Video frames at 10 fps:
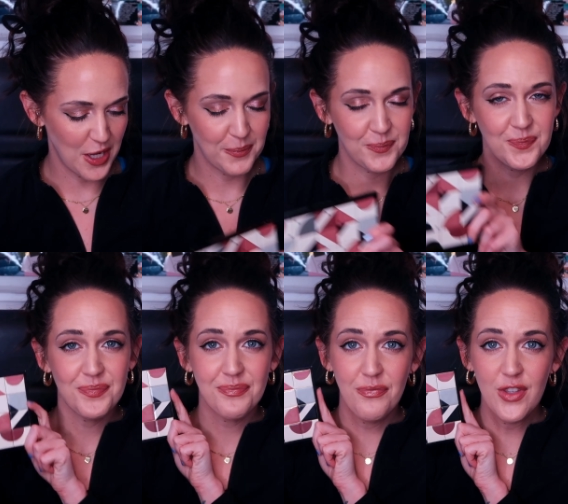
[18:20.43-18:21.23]
but
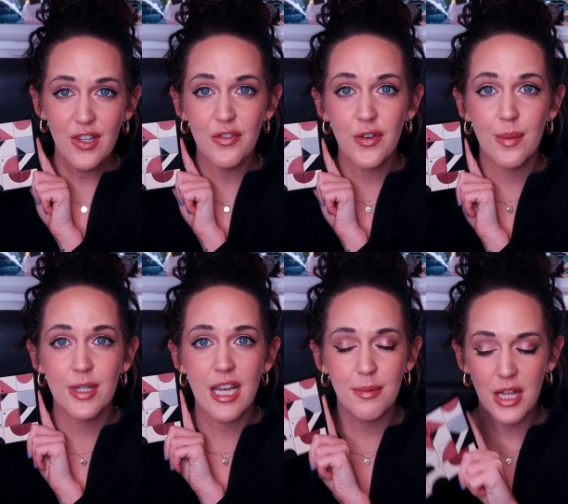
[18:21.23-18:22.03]

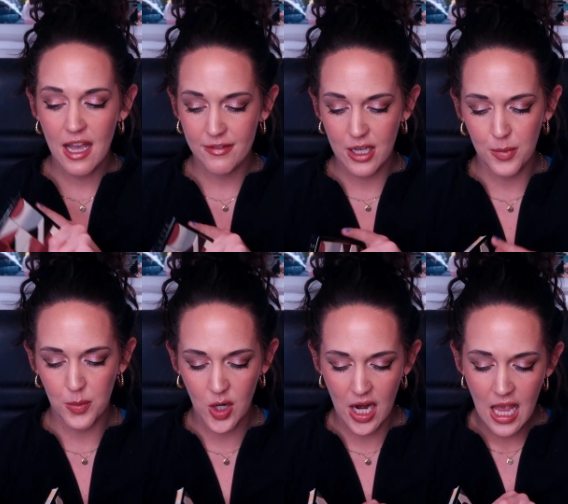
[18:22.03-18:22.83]
from Nabla, I have a
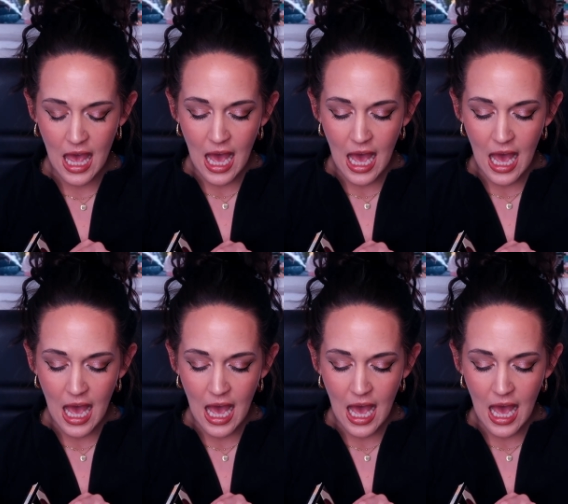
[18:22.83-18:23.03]
couple more.